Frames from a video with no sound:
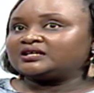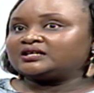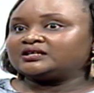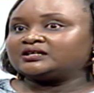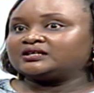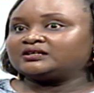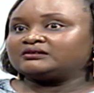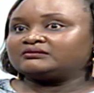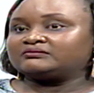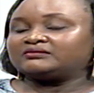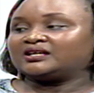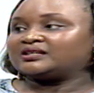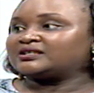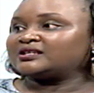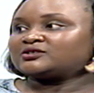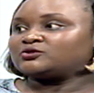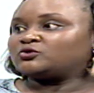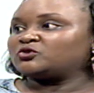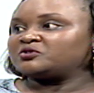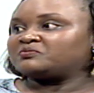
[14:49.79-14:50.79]
uh, that
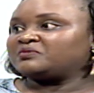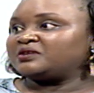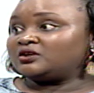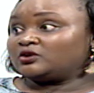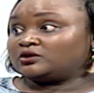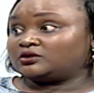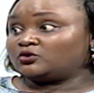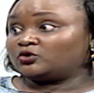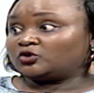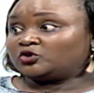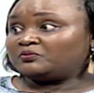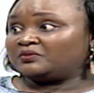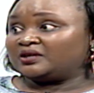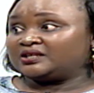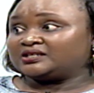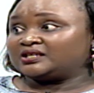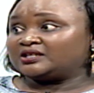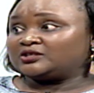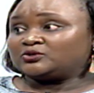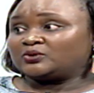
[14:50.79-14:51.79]
has not been
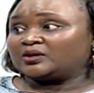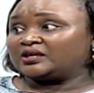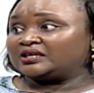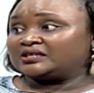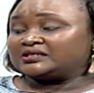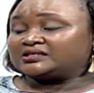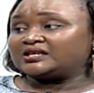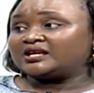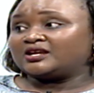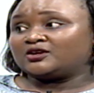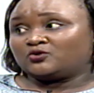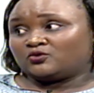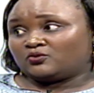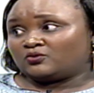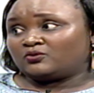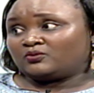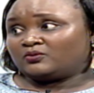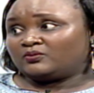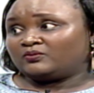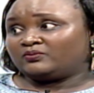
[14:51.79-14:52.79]
documented. So I can say no,
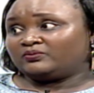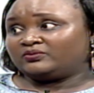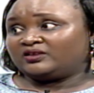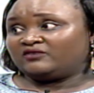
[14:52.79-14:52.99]
mm-hmm.